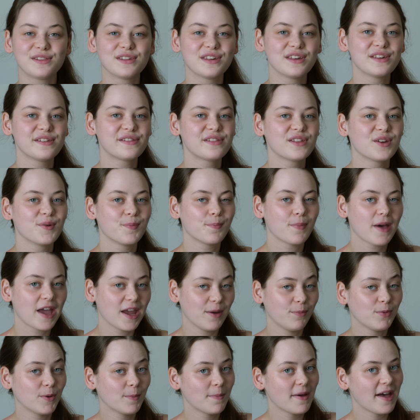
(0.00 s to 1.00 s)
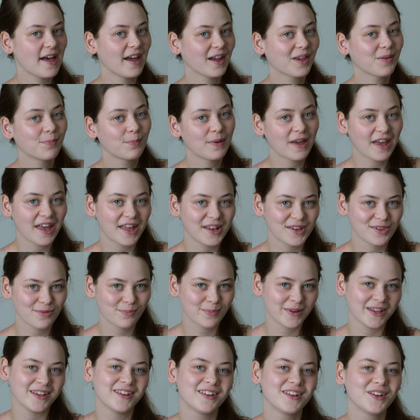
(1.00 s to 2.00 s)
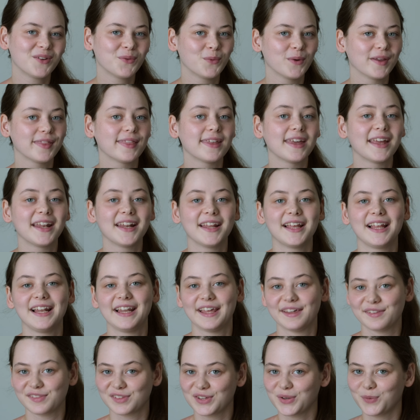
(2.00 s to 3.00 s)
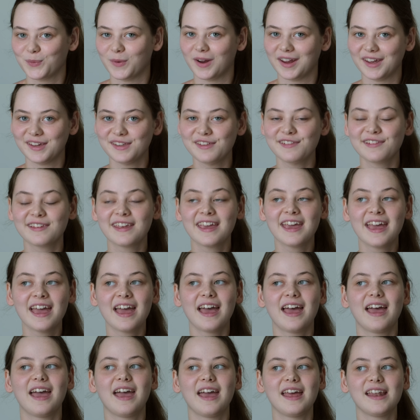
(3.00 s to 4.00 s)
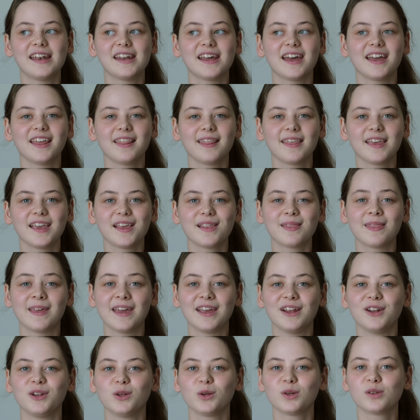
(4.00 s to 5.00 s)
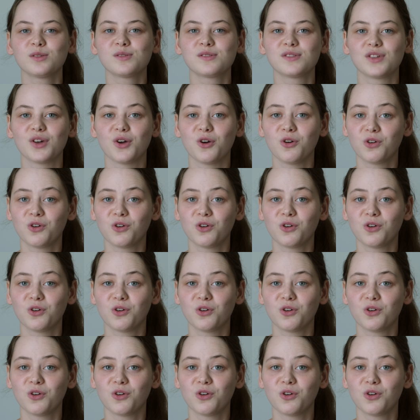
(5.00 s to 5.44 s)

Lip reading: is a paperback pants pattern with an elastic waist, and I think they look so